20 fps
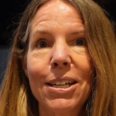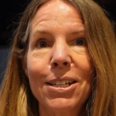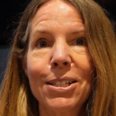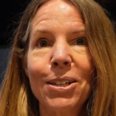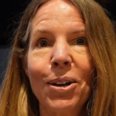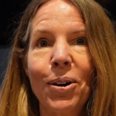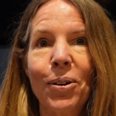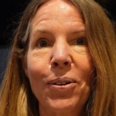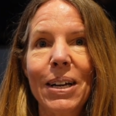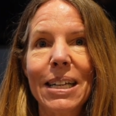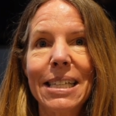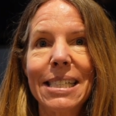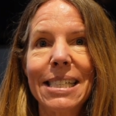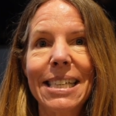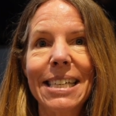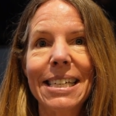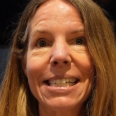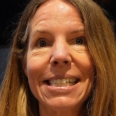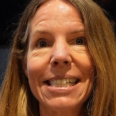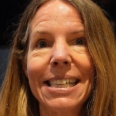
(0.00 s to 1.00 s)
So it's
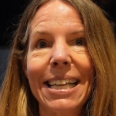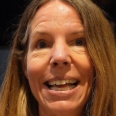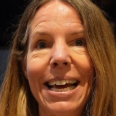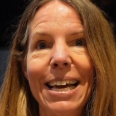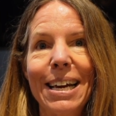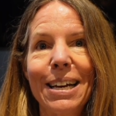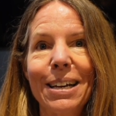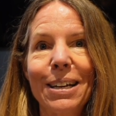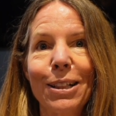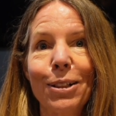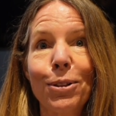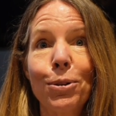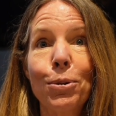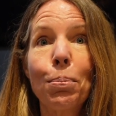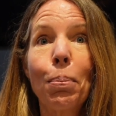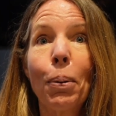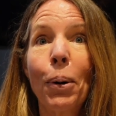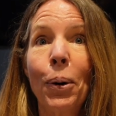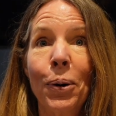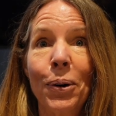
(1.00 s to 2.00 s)
this like
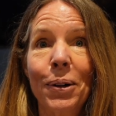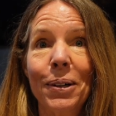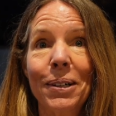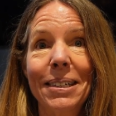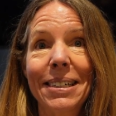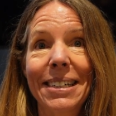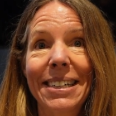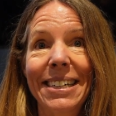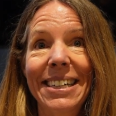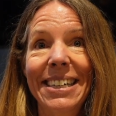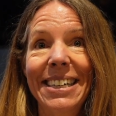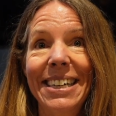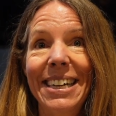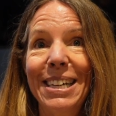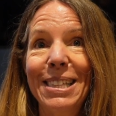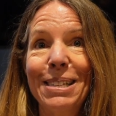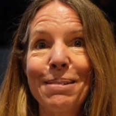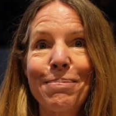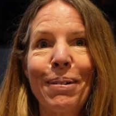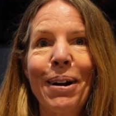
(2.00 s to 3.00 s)
loophole
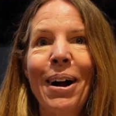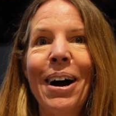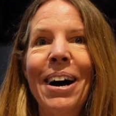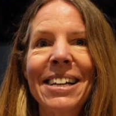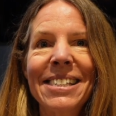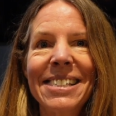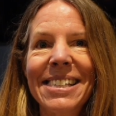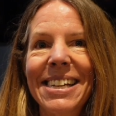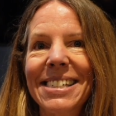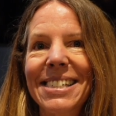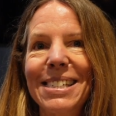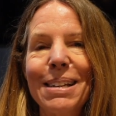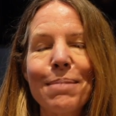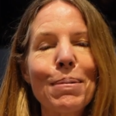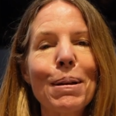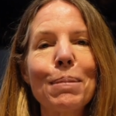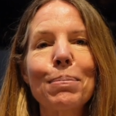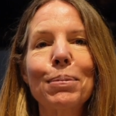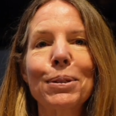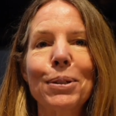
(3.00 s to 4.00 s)
in the process that
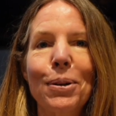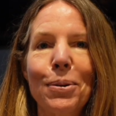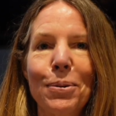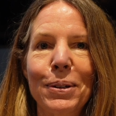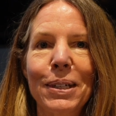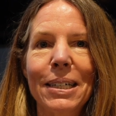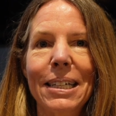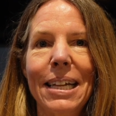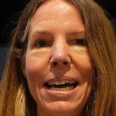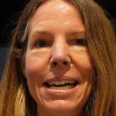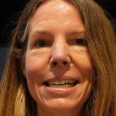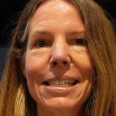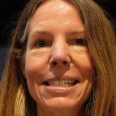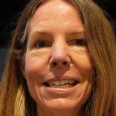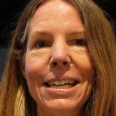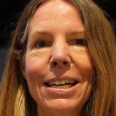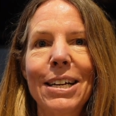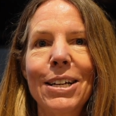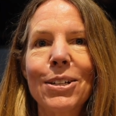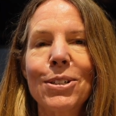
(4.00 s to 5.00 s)
people don't
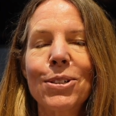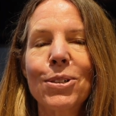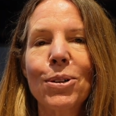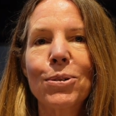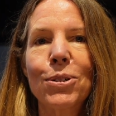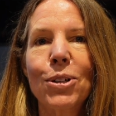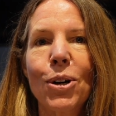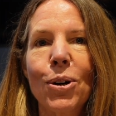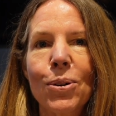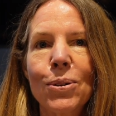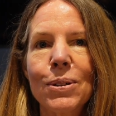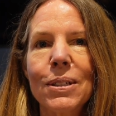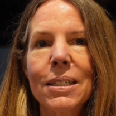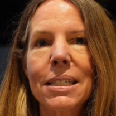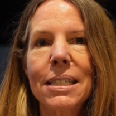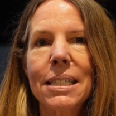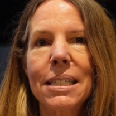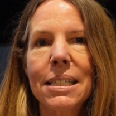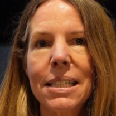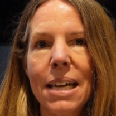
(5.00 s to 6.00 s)
realize. So
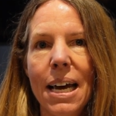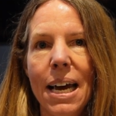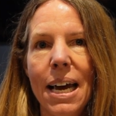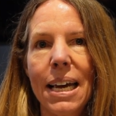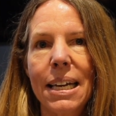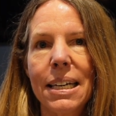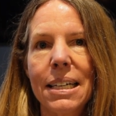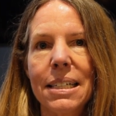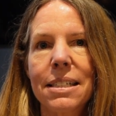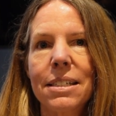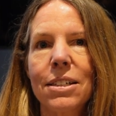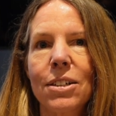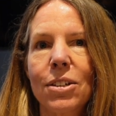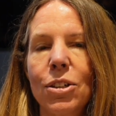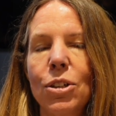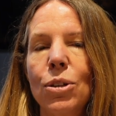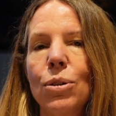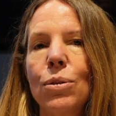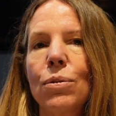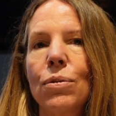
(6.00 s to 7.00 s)
don't design until
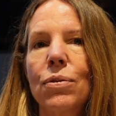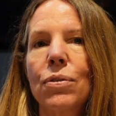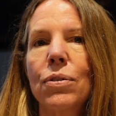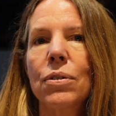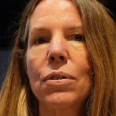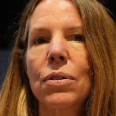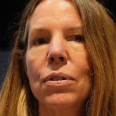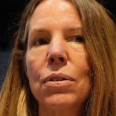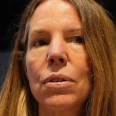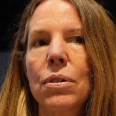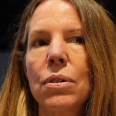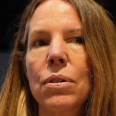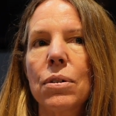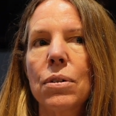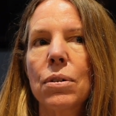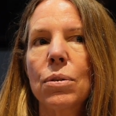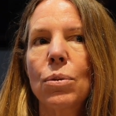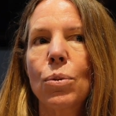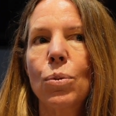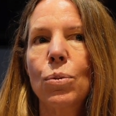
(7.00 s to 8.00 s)
you've
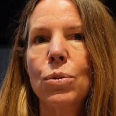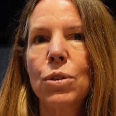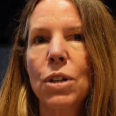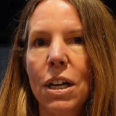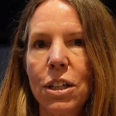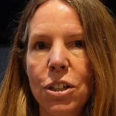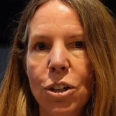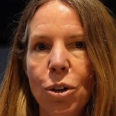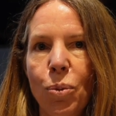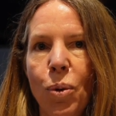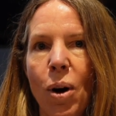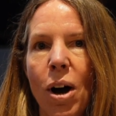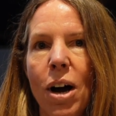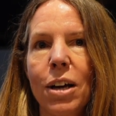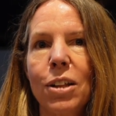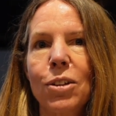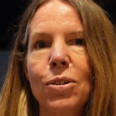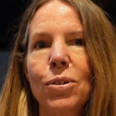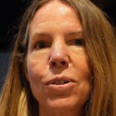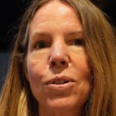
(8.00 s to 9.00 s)
done your
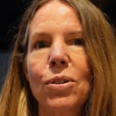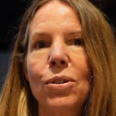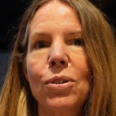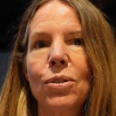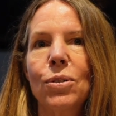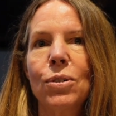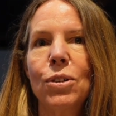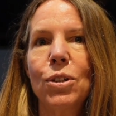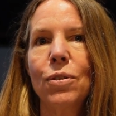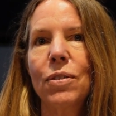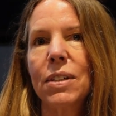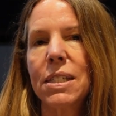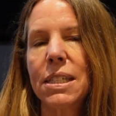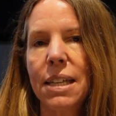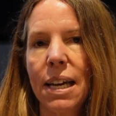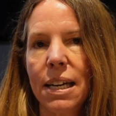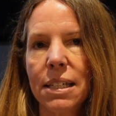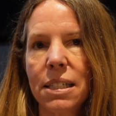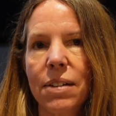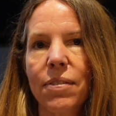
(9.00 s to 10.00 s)
walkthrough, you've
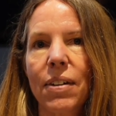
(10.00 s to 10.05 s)
assessed